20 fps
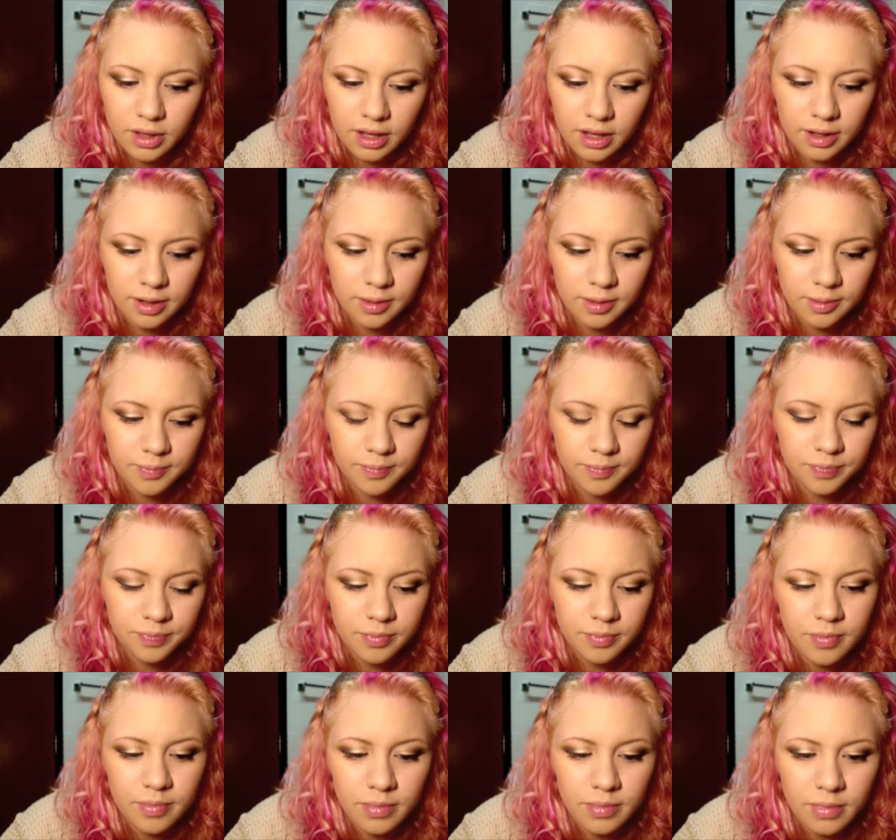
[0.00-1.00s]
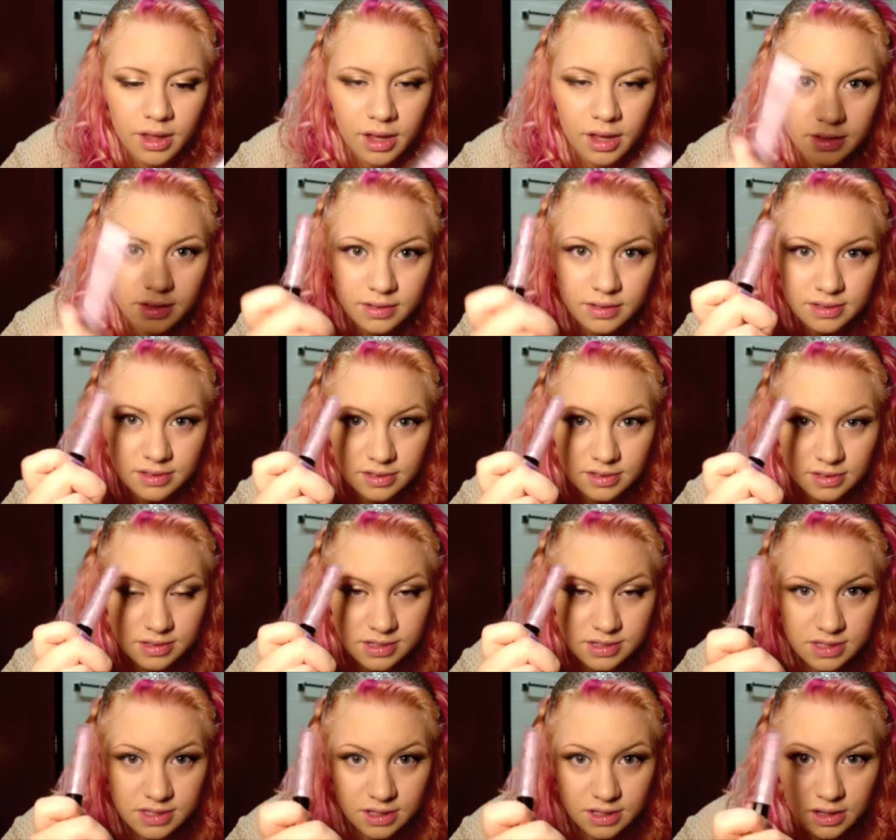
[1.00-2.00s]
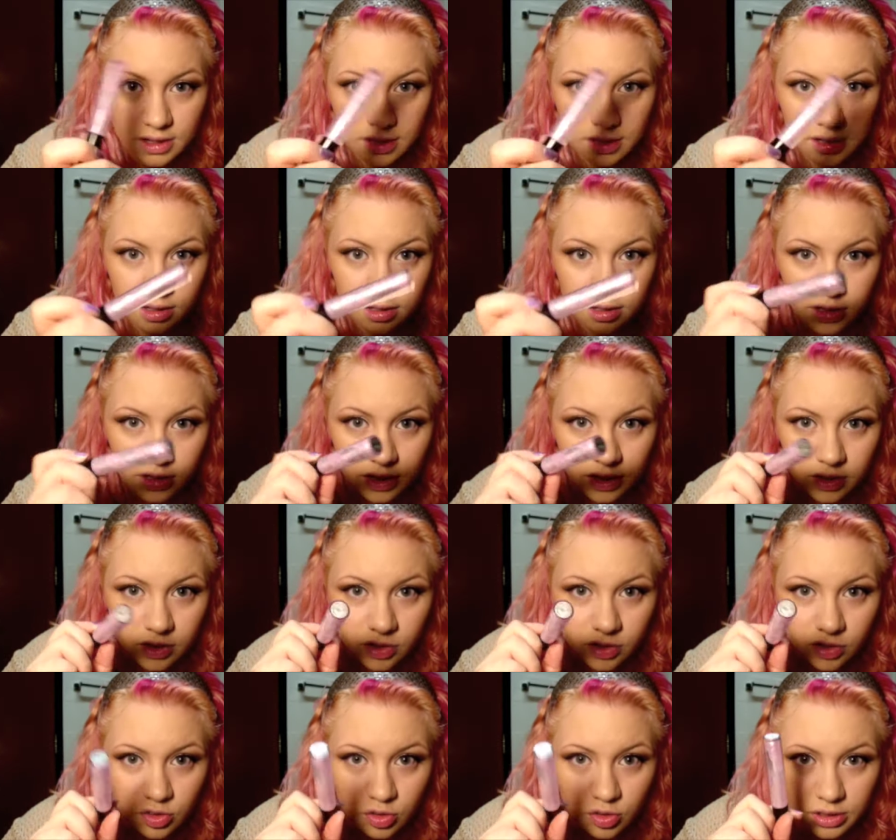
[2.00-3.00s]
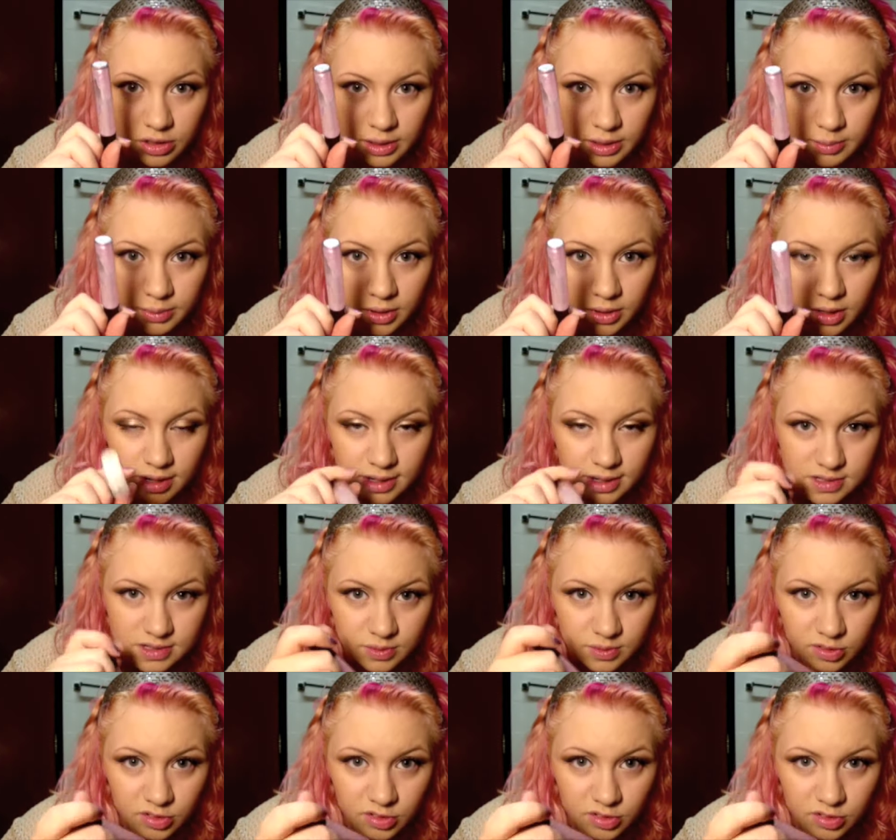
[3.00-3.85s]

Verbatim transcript: Um, this is the Kitty Kouture lip gloss,